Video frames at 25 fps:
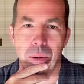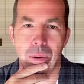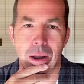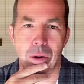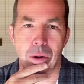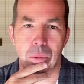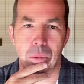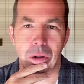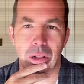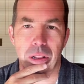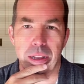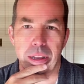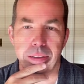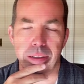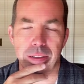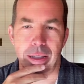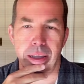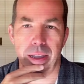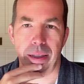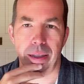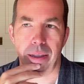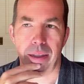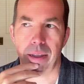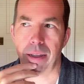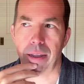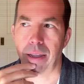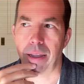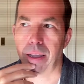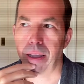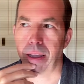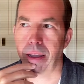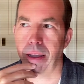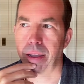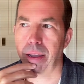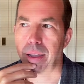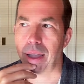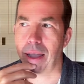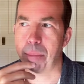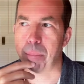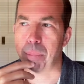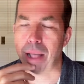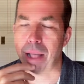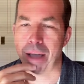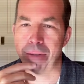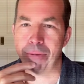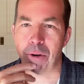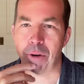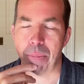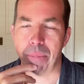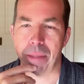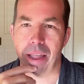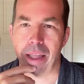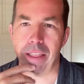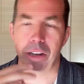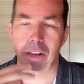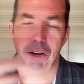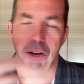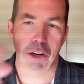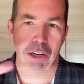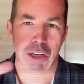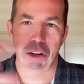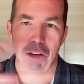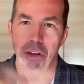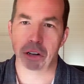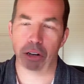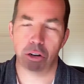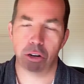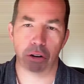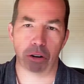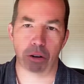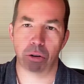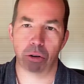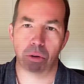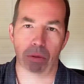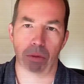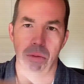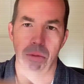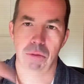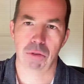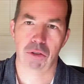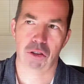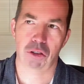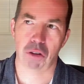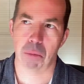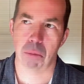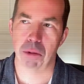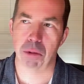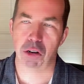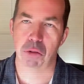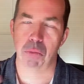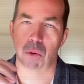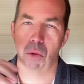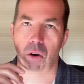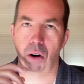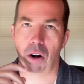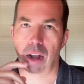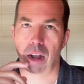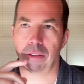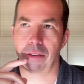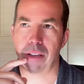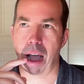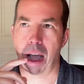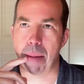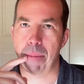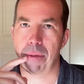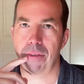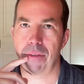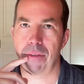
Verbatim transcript: And it really is a, a, a platform then that you can do so much more on top